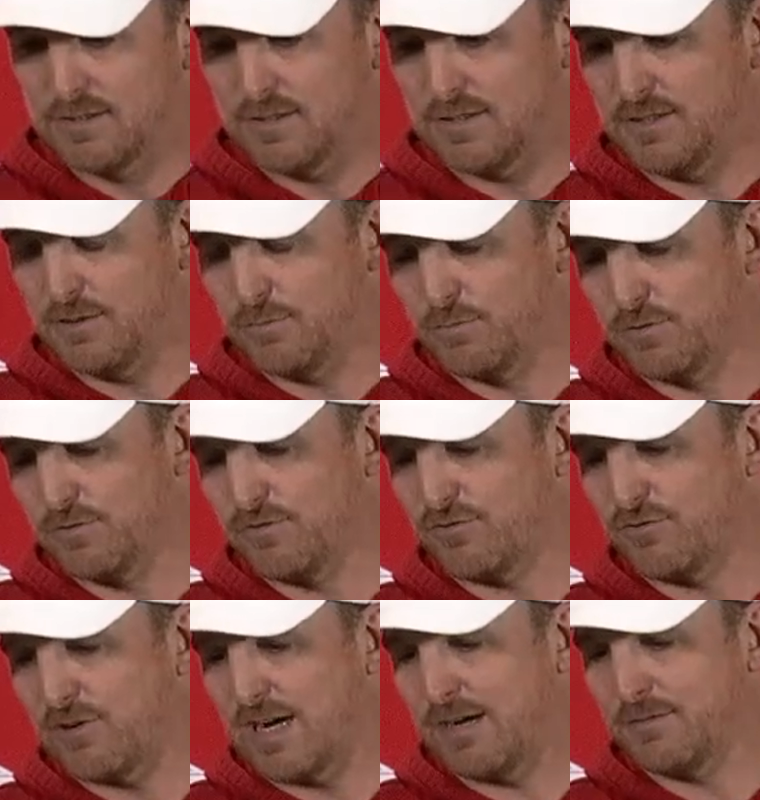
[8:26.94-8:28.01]
you know we're going to
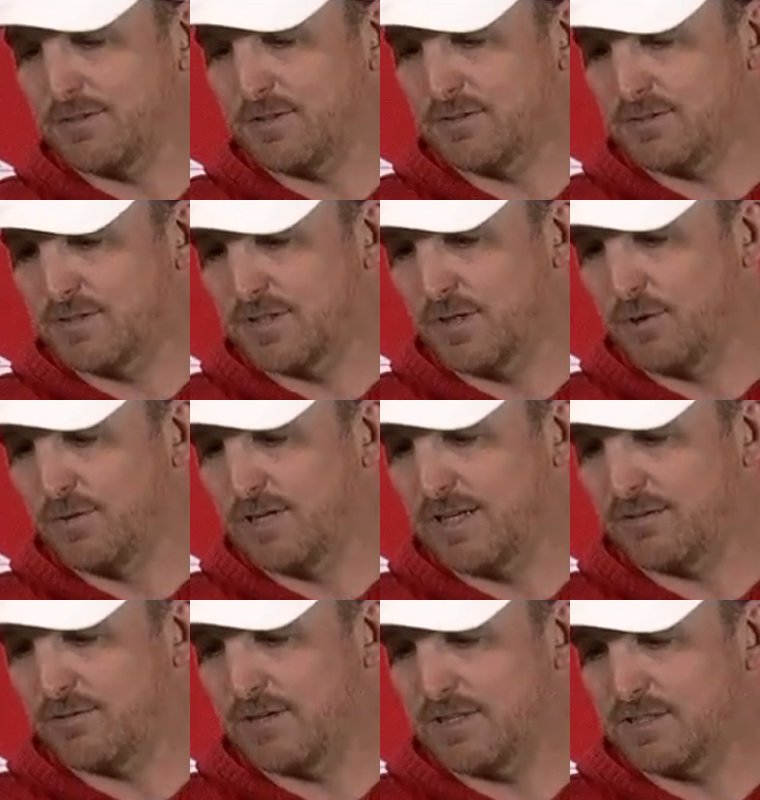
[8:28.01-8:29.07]
strive to, to go in
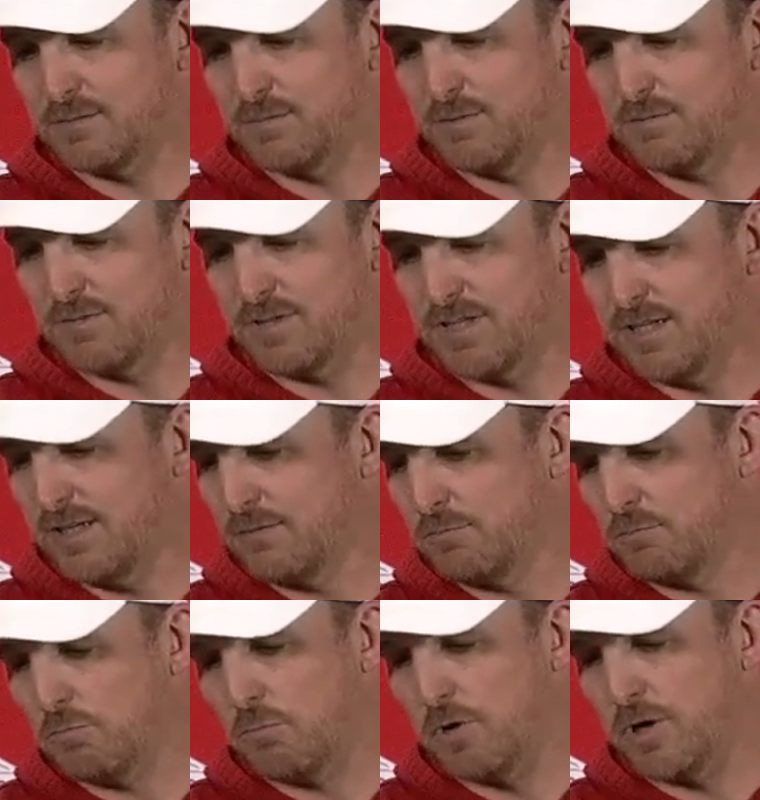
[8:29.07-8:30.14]
that direction. But
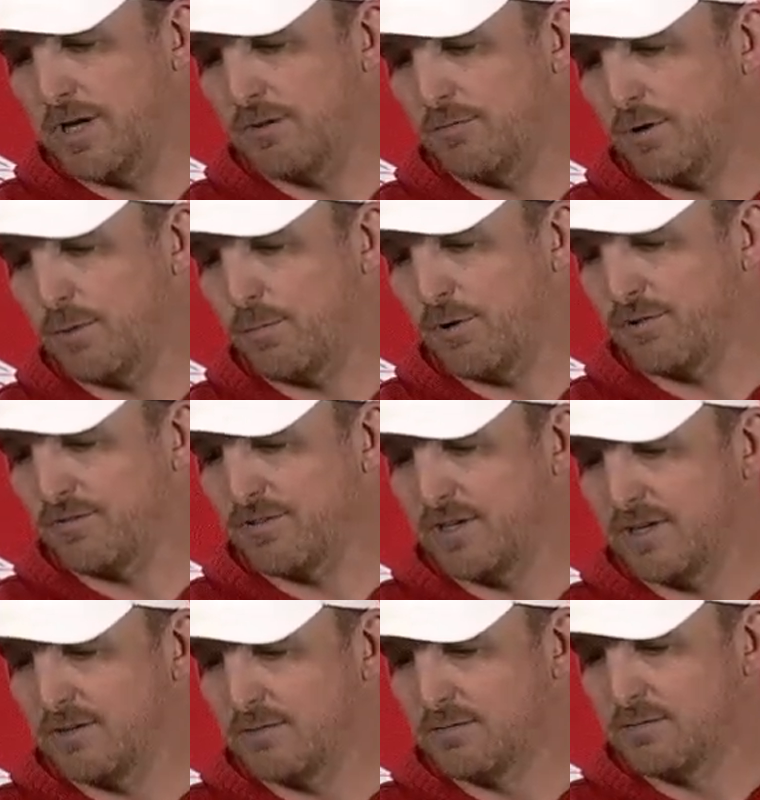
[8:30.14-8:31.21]
again, whatever our
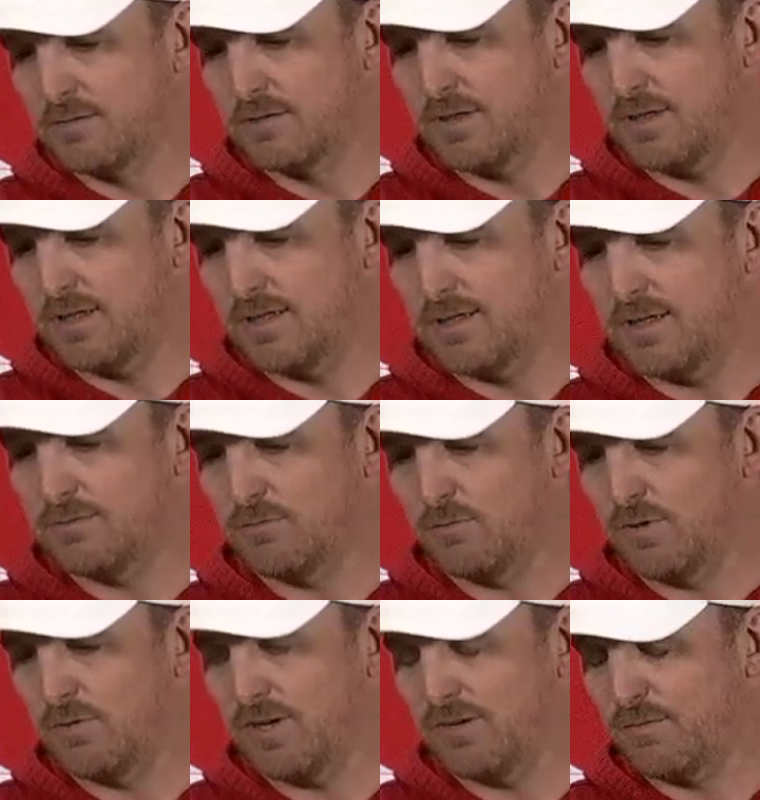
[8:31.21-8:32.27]
personnel, uh,
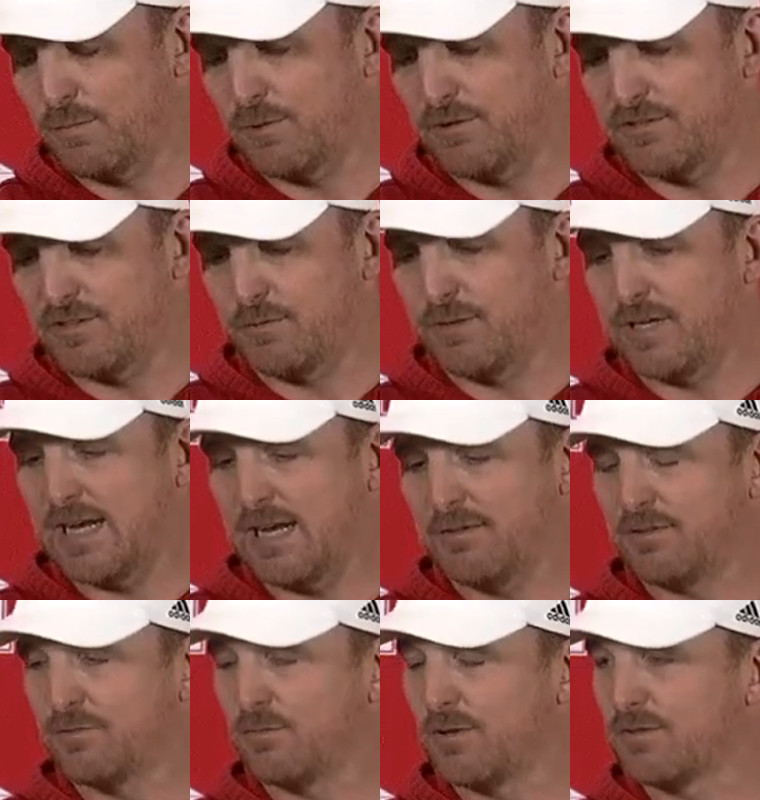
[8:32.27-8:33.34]
whatever personnel we have,
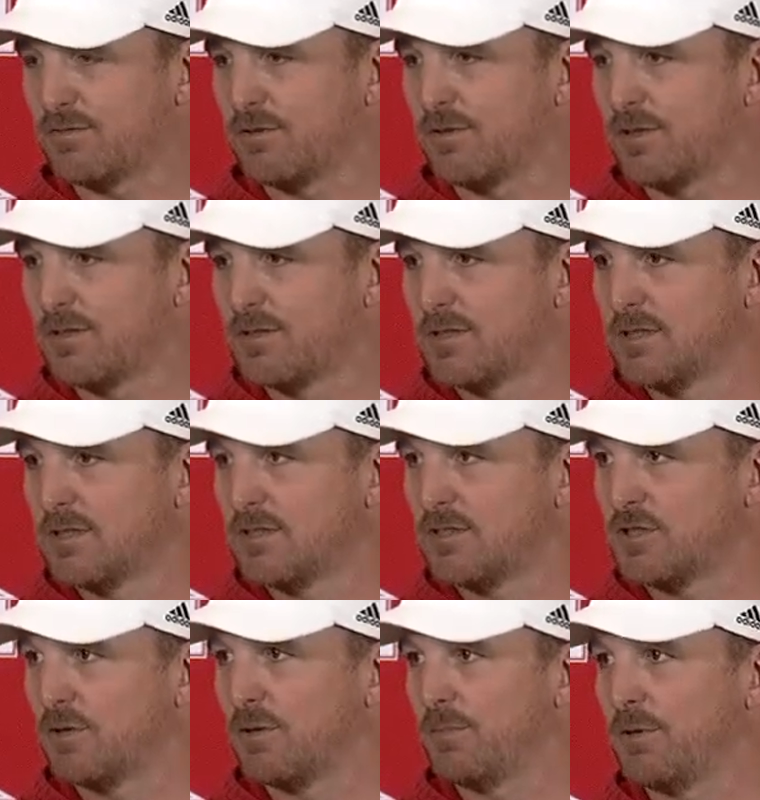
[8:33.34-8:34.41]
is what's going to
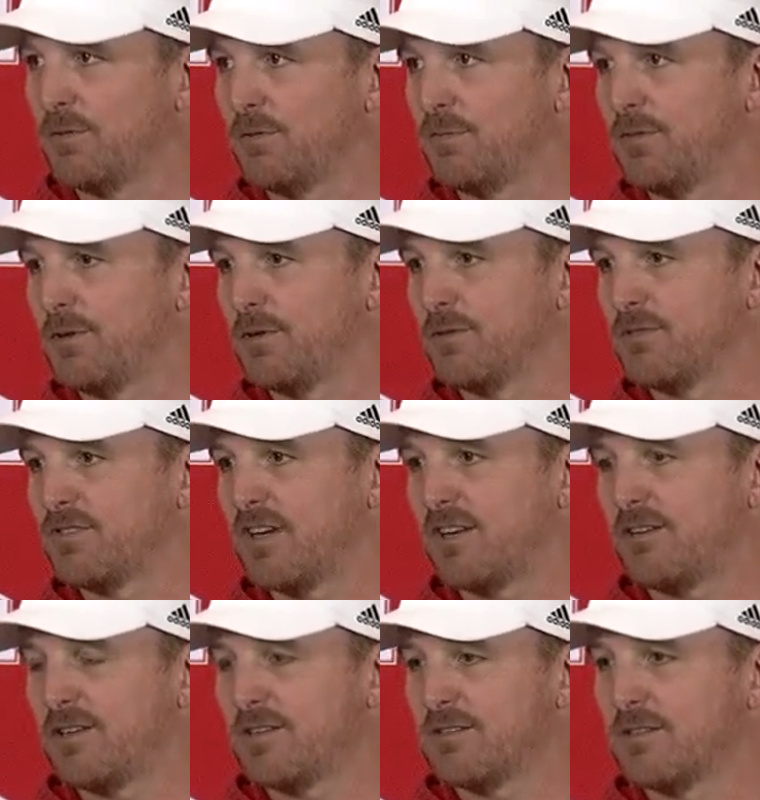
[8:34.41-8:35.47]
show up on the field on
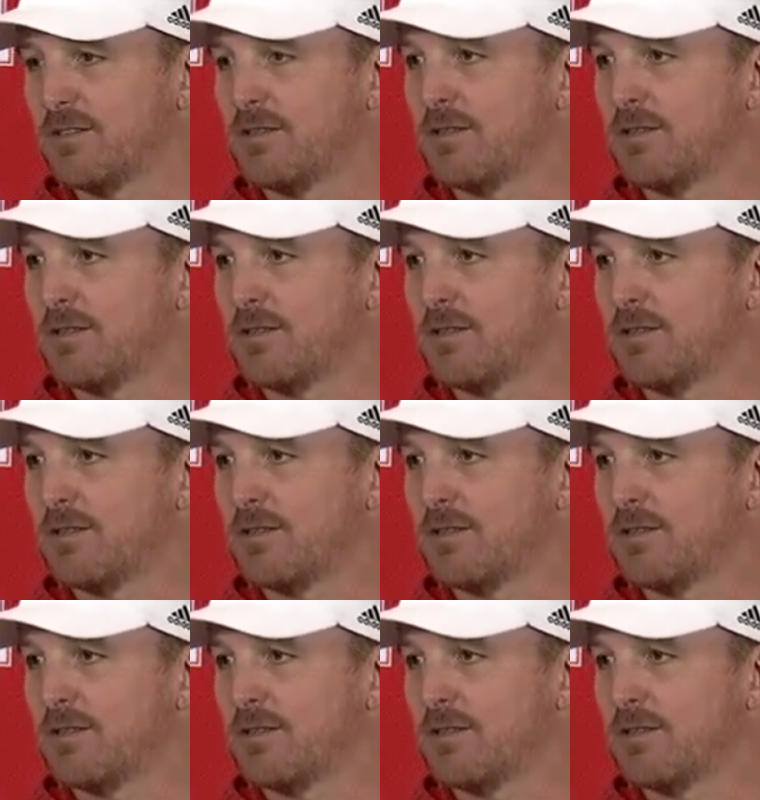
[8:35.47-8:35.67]
Saturdays.